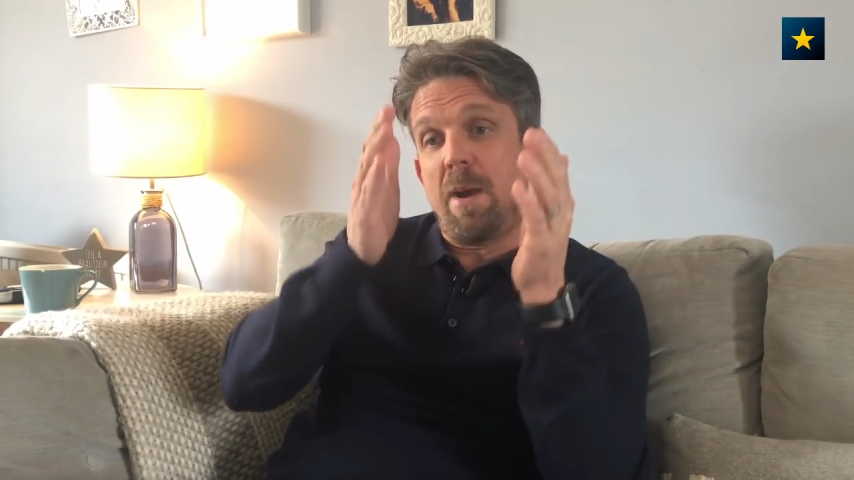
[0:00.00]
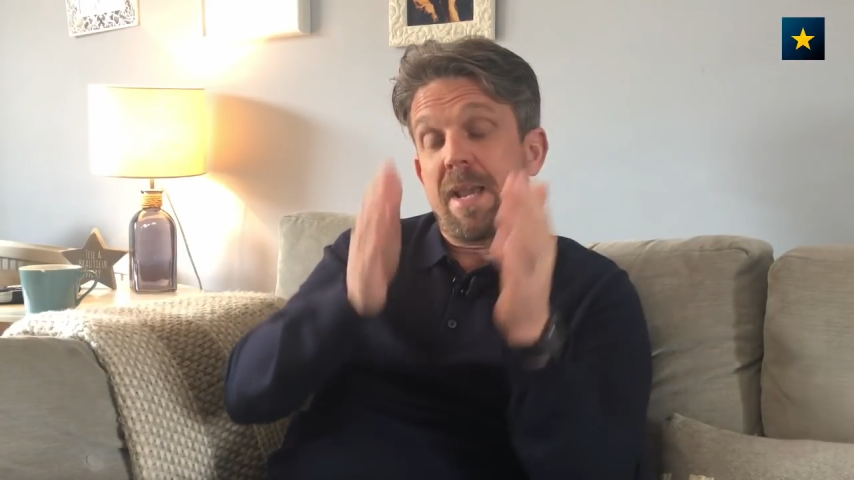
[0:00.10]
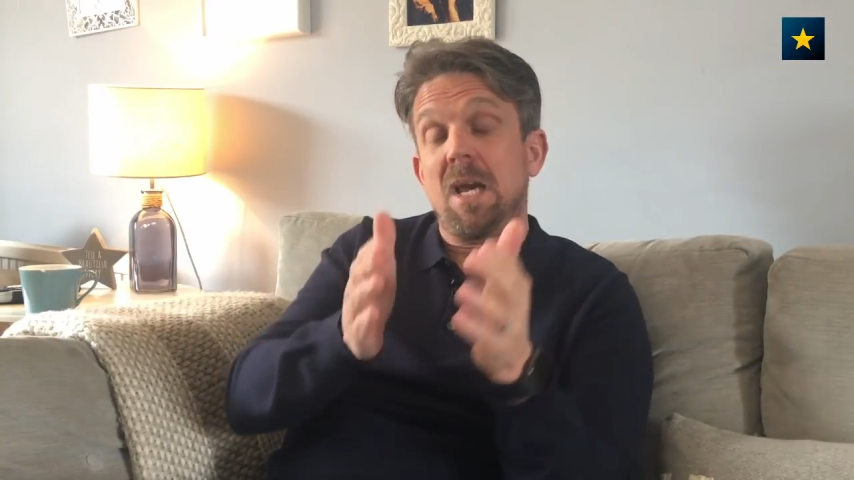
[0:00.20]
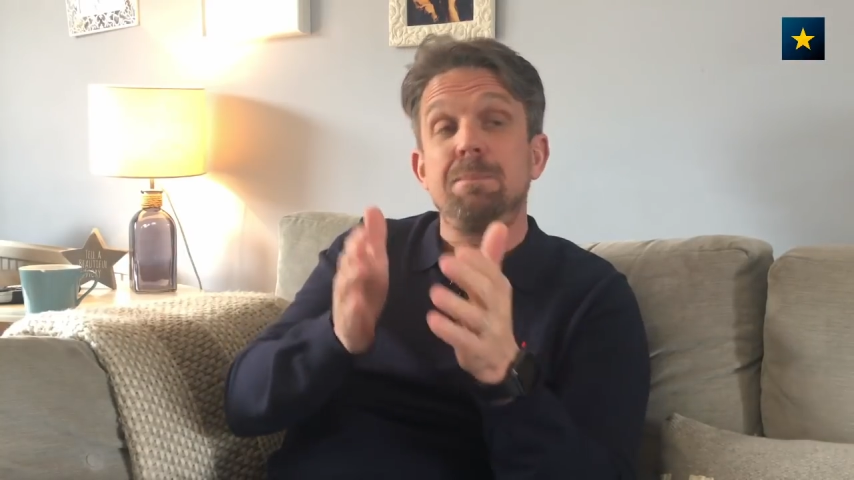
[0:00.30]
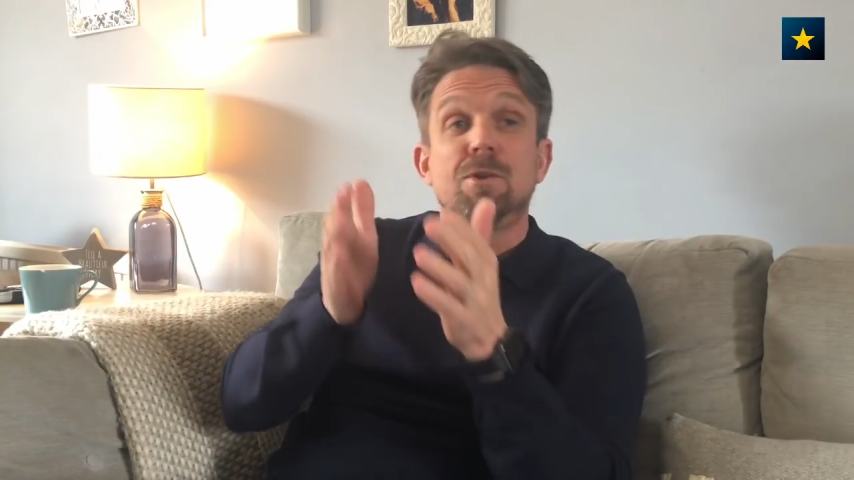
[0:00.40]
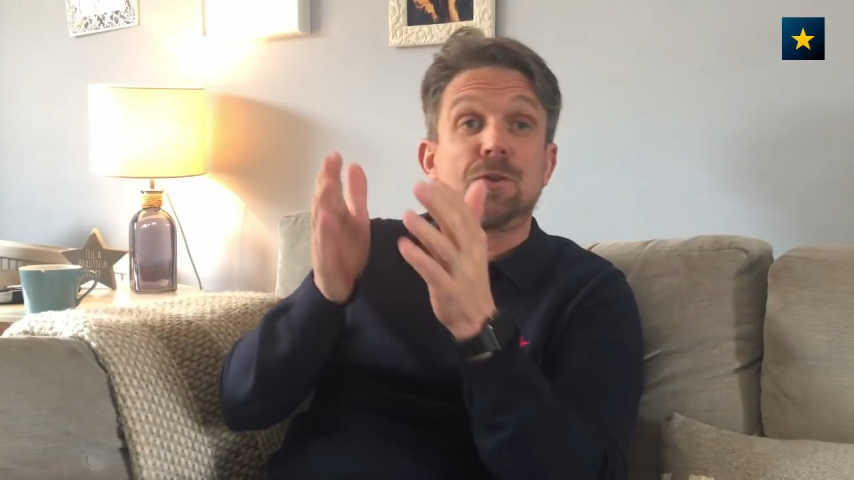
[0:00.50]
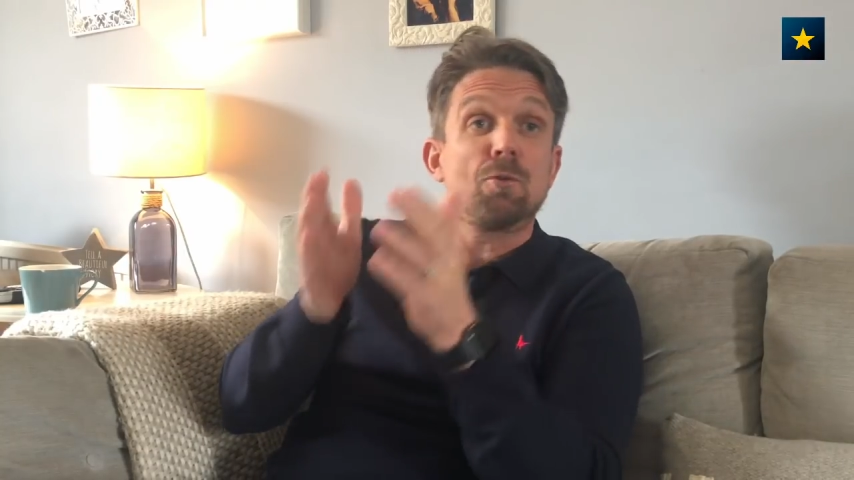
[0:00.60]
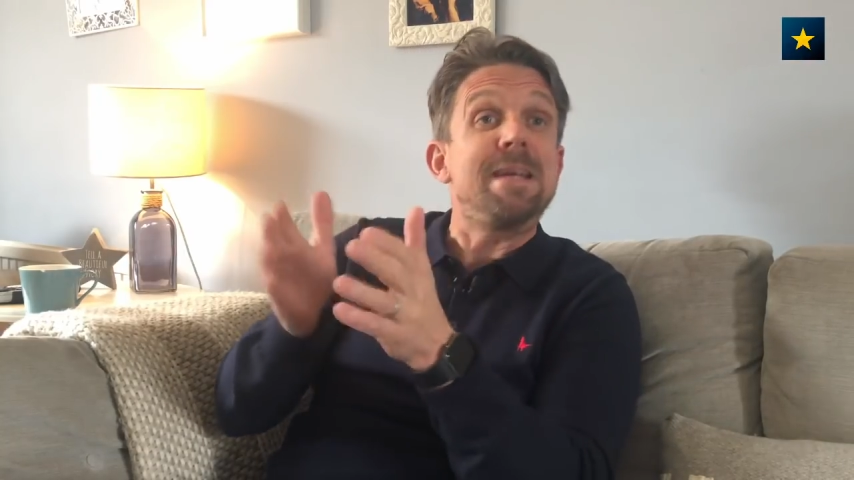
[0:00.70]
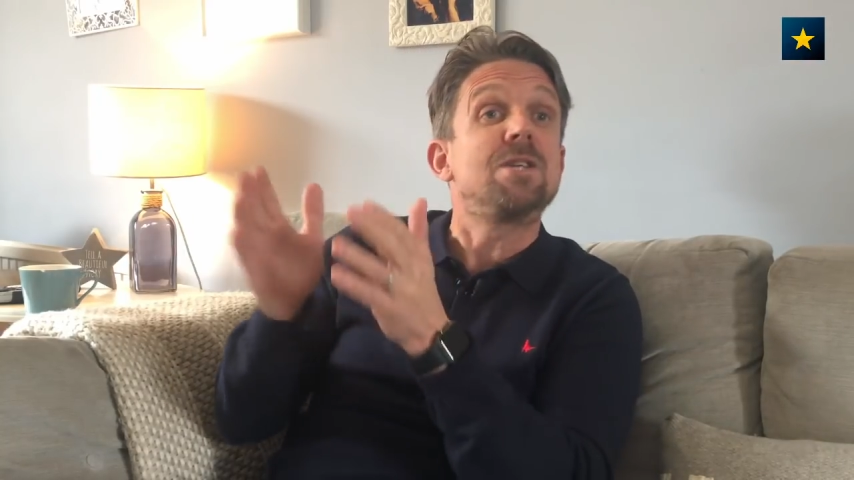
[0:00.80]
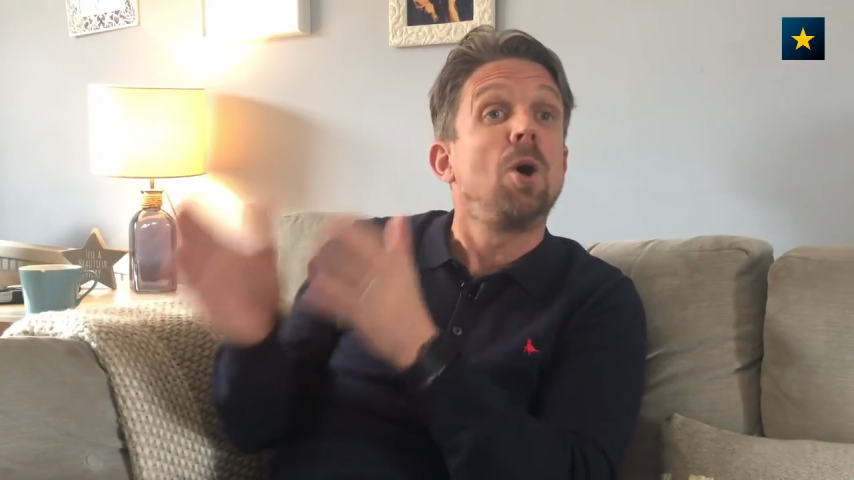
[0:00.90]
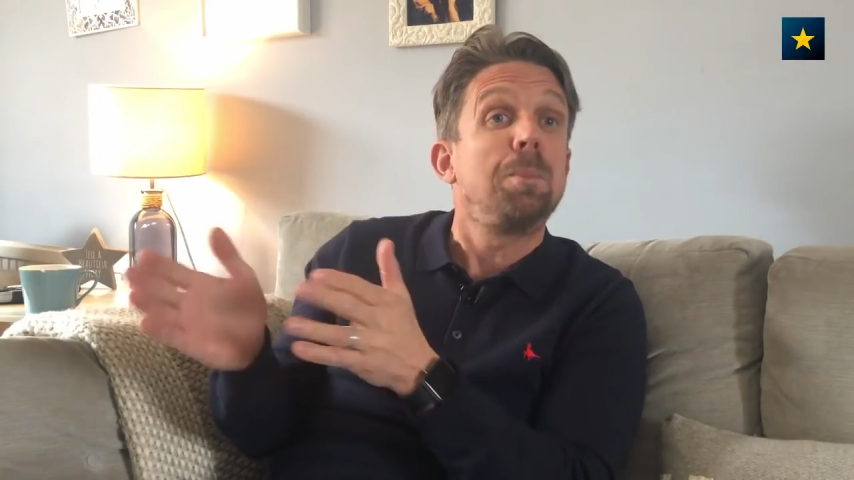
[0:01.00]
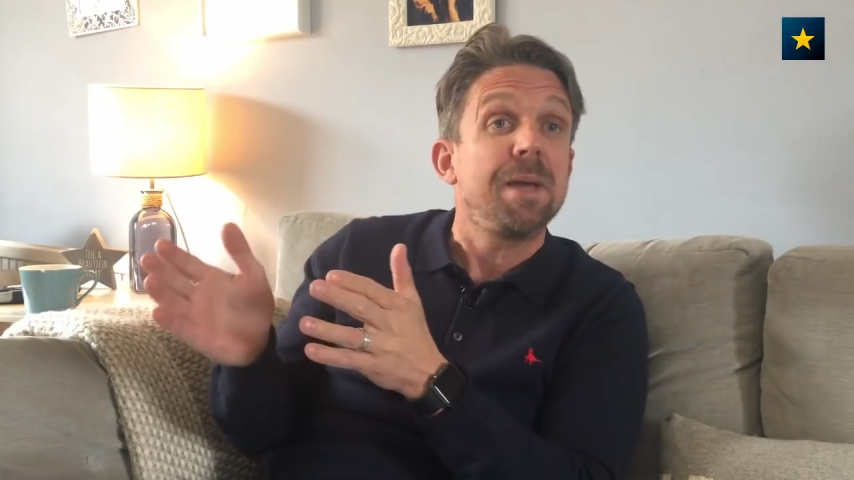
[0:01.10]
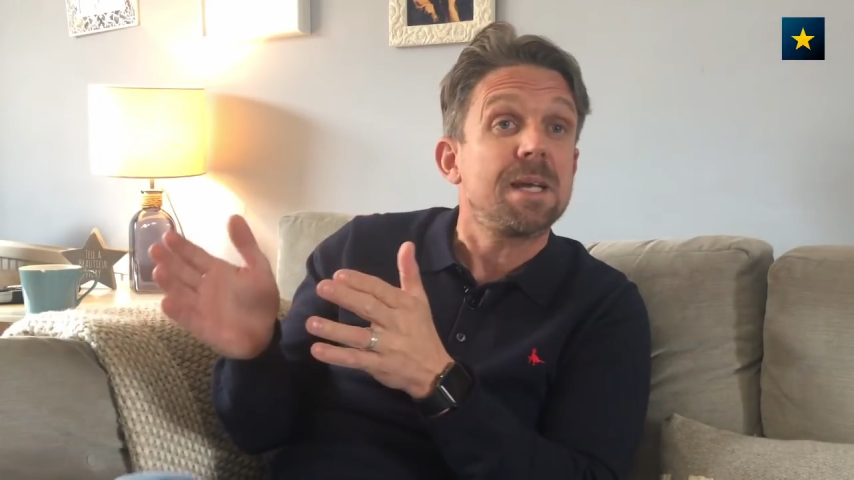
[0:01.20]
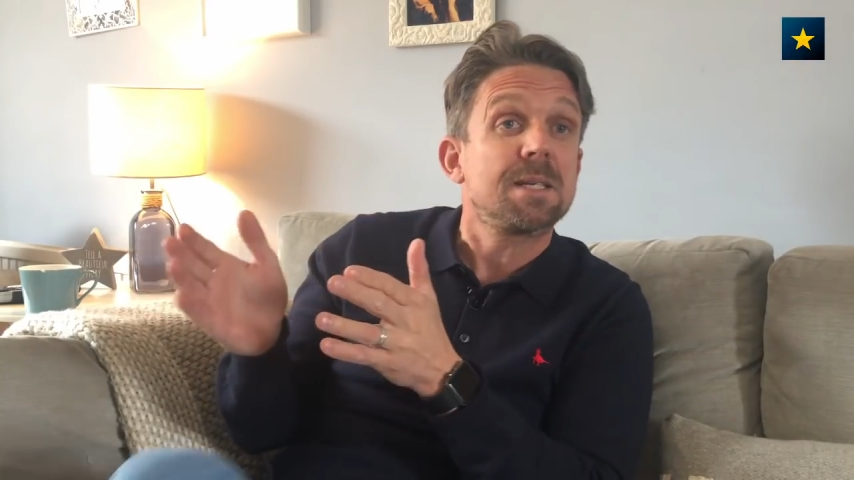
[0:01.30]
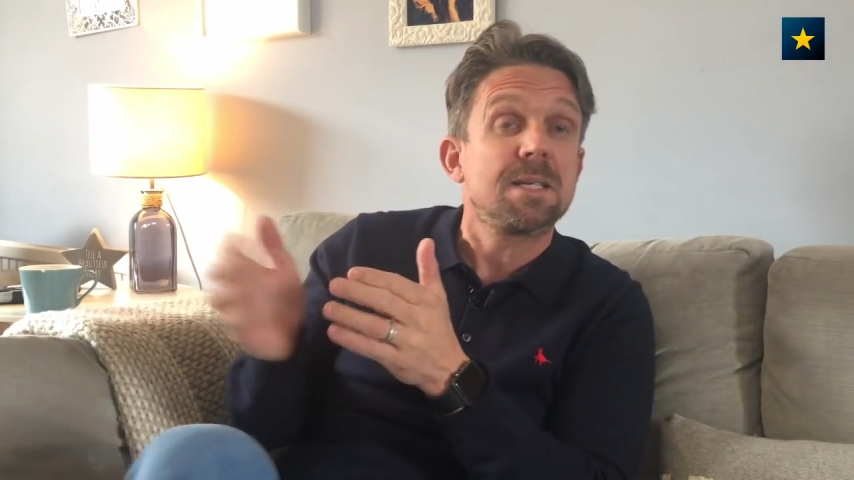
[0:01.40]
break it up into three
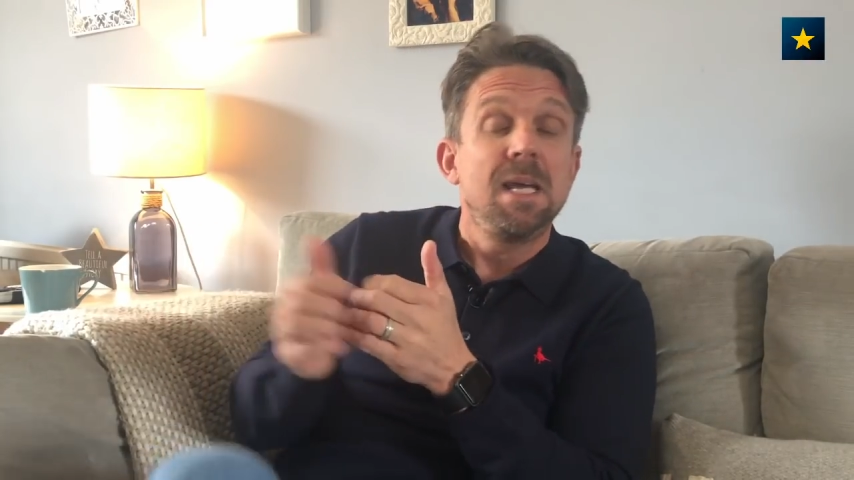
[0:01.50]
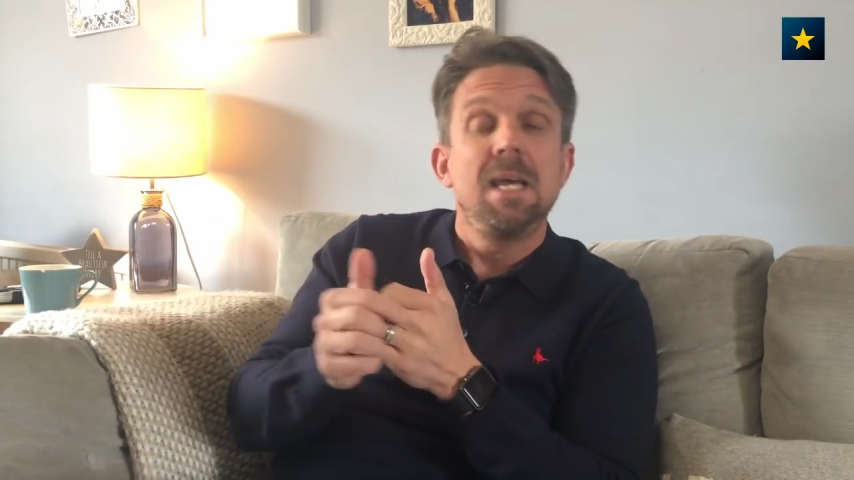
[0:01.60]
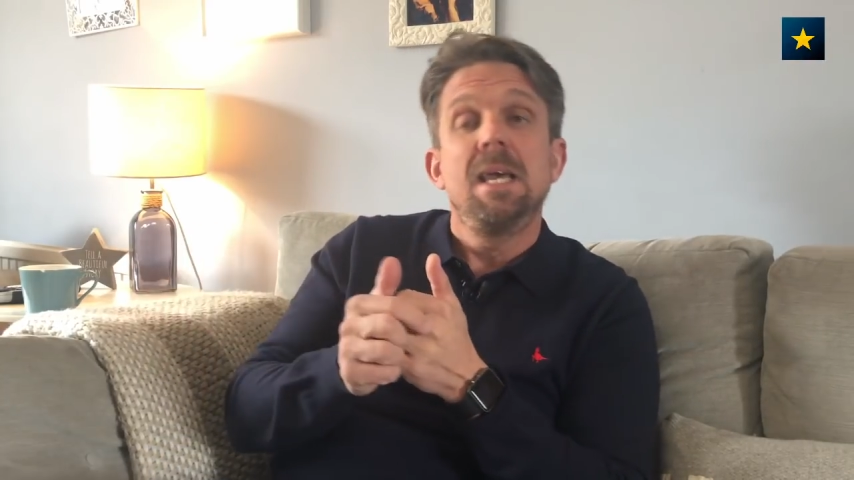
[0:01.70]
topics,